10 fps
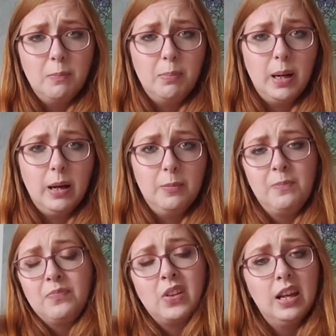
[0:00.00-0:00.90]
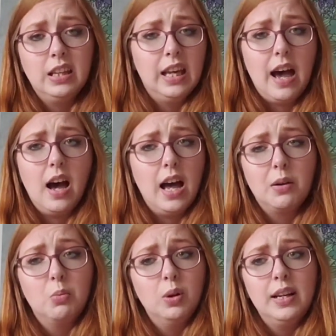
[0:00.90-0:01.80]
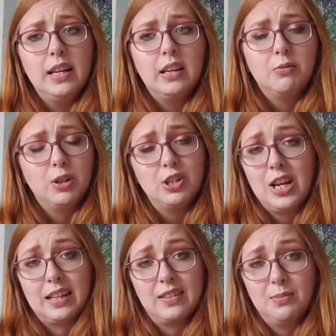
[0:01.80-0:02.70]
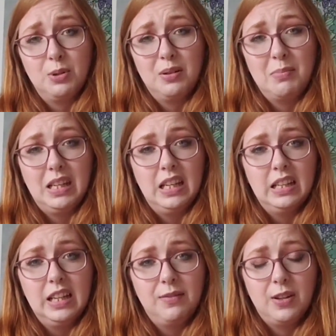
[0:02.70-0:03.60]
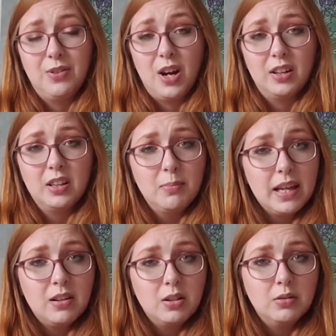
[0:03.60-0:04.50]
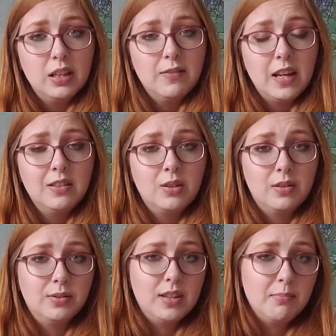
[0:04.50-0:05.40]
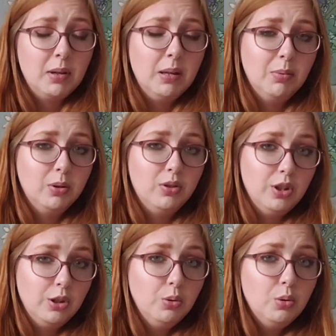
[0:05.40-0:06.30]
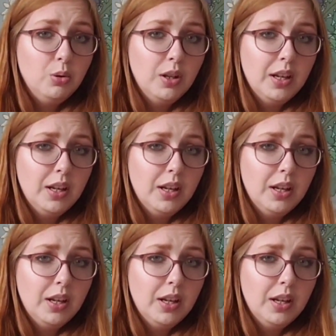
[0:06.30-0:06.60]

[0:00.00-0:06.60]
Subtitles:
but yeah, I wouldn't reject someone immediately if they're not going to pay on OnlyFans, although some people do.